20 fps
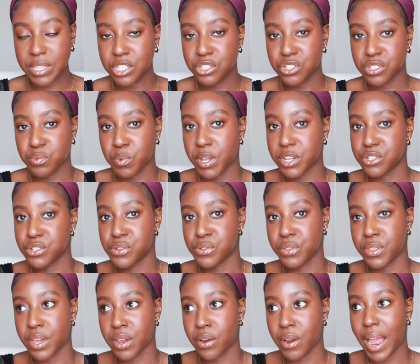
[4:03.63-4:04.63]
so I really just went
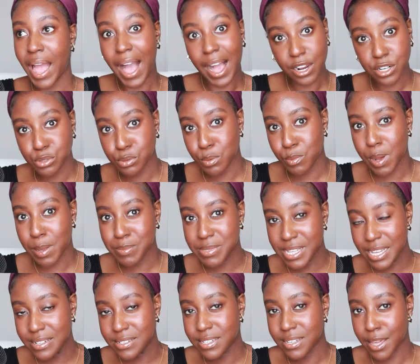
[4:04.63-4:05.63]
to their actual
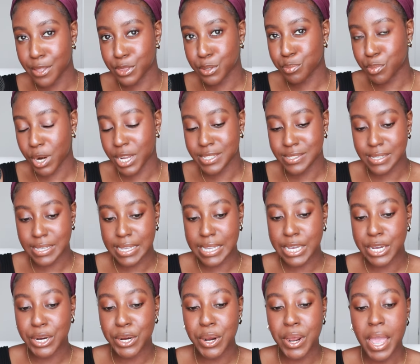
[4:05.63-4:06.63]
website to get the
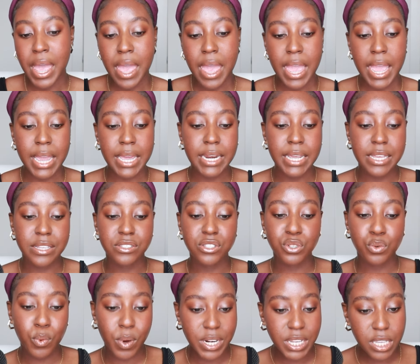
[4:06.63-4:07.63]
pricing here. It
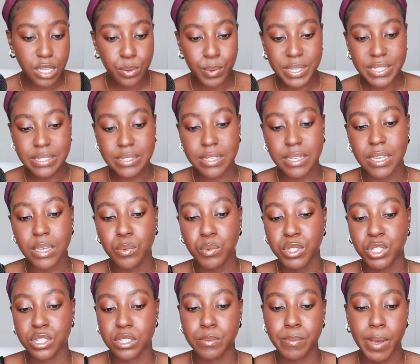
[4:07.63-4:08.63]
is $20
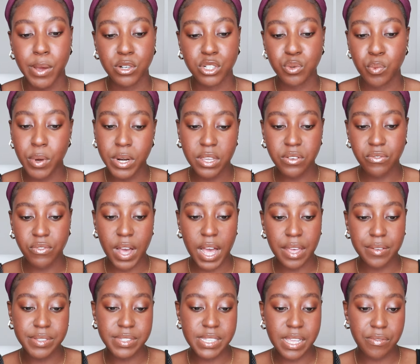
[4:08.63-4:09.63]
USD, which is about
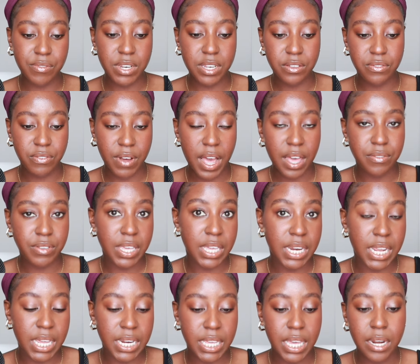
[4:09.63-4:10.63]

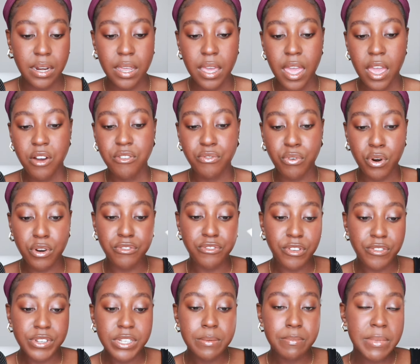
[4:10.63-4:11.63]
25.75 Canadian
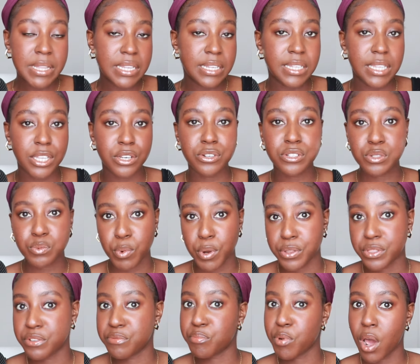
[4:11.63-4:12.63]
for 50
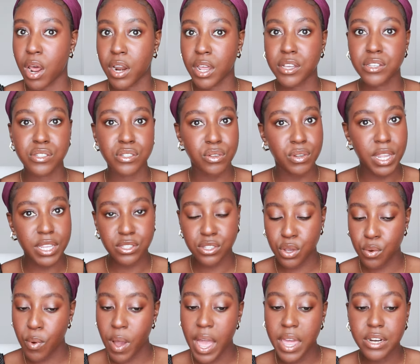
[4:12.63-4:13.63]
milliliters worth of product. So
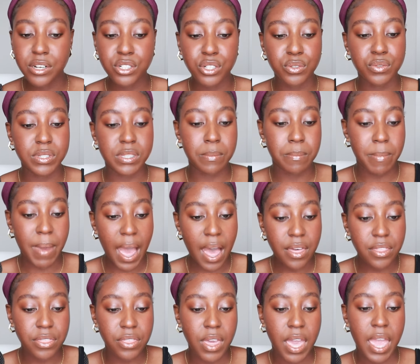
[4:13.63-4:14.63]
let's go ahead and do some
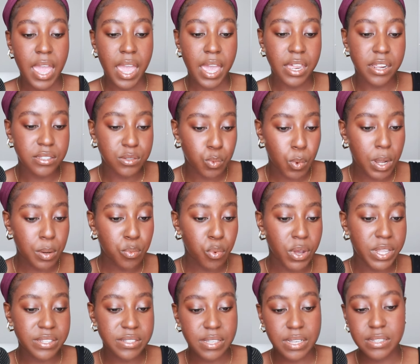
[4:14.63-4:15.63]
math. It is
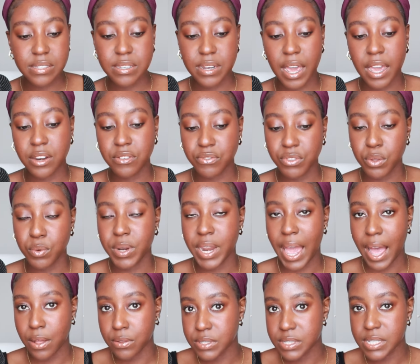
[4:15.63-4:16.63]
1.69
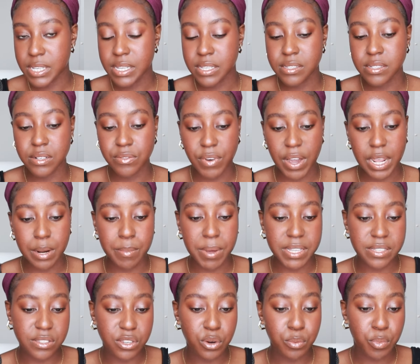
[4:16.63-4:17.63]
fluid ounces
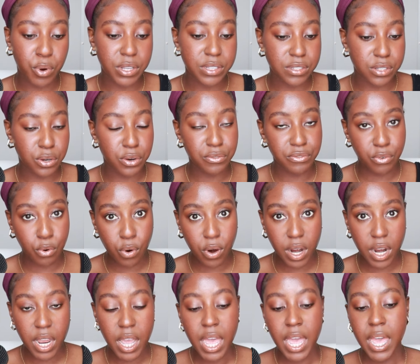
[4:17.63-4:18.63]
divided by
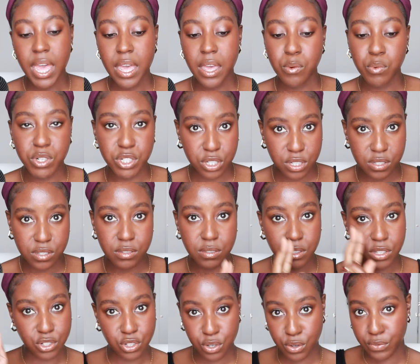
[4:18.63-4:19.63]
0.04, which
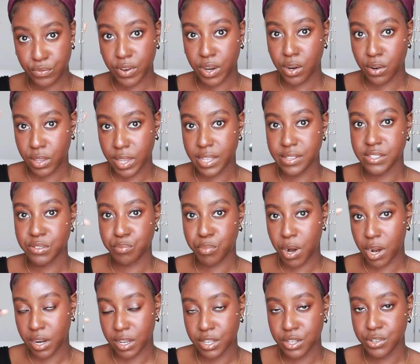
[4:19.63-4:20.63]
is the 2 finger lengths
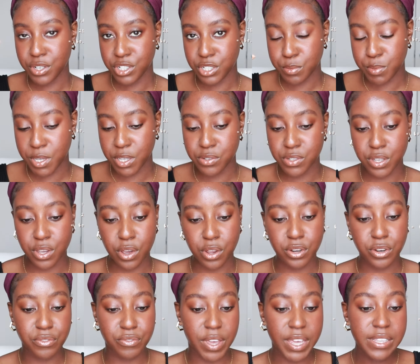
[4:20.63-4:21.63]
of product you need to be
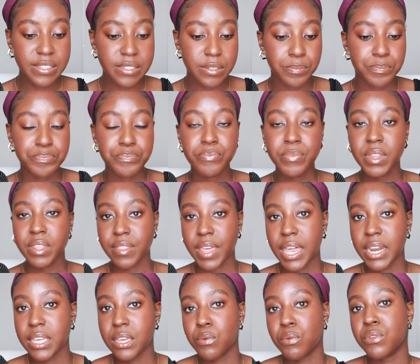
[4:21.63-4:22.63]
using on your face.
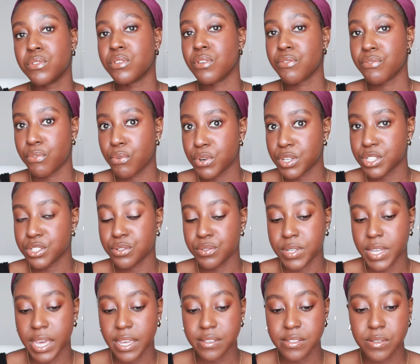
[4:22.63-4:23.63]
That equals
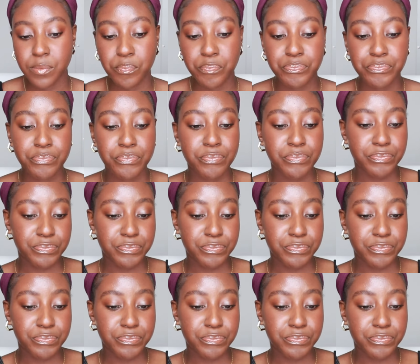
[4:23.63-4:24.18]
42 days.